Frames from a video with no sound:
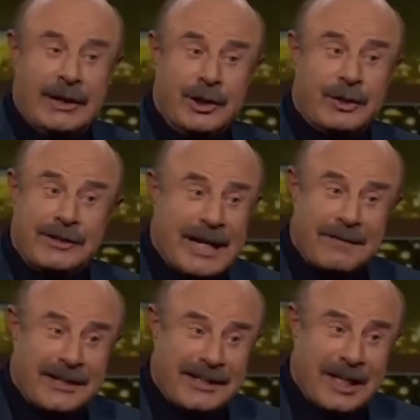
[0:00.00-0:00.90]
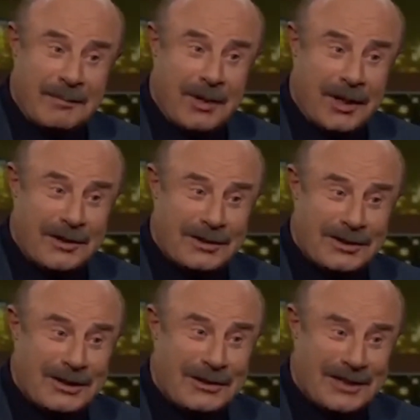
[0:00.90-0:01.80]
You're definitely not part of the
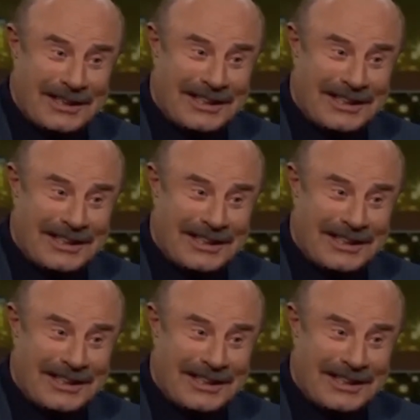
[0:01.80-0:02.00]
solution.